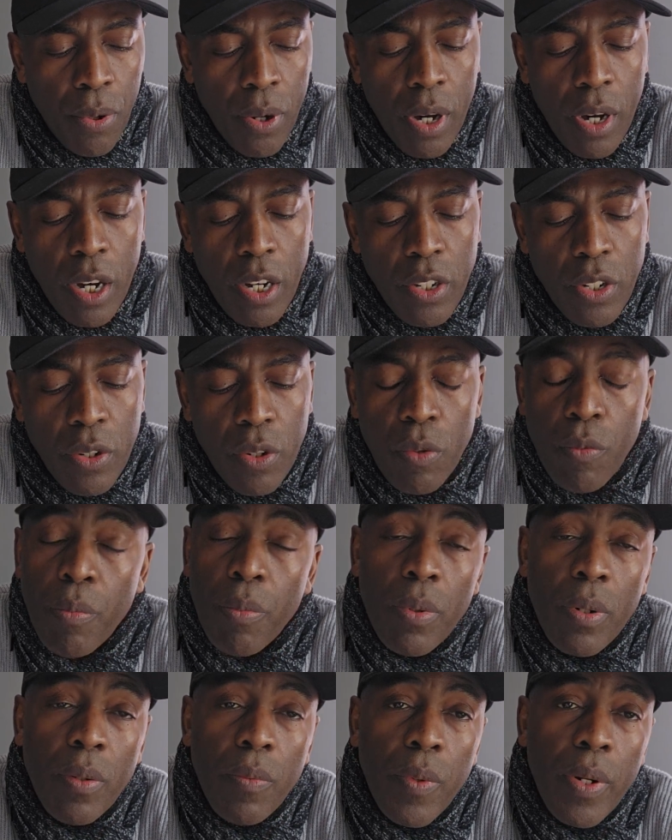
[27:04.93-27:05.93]
prayer
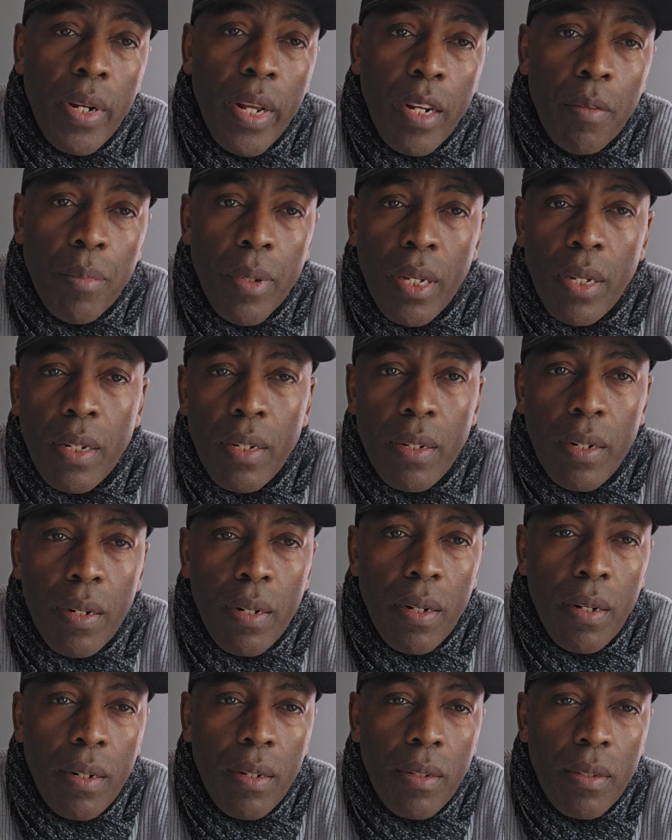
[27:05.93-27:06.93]
will not be
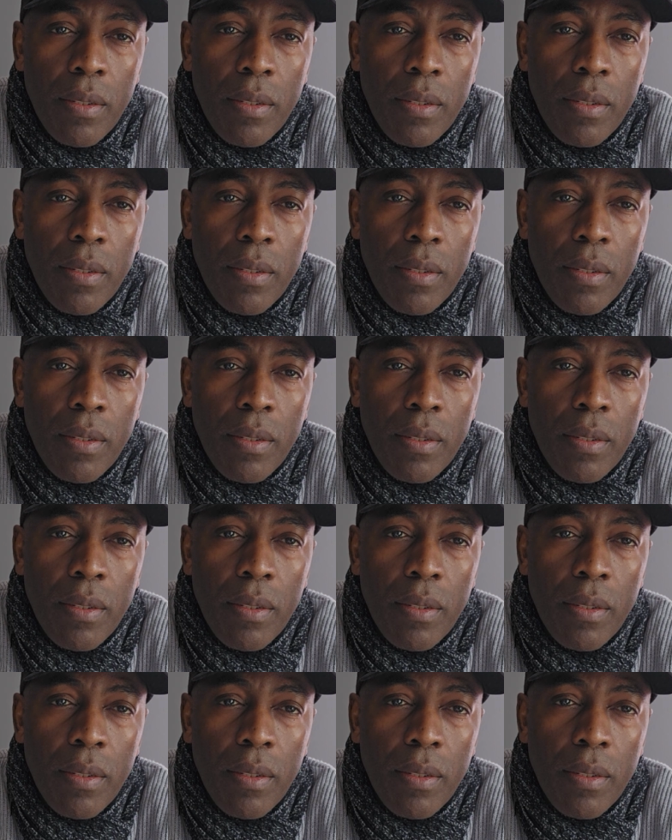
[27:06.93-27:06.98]
hindered.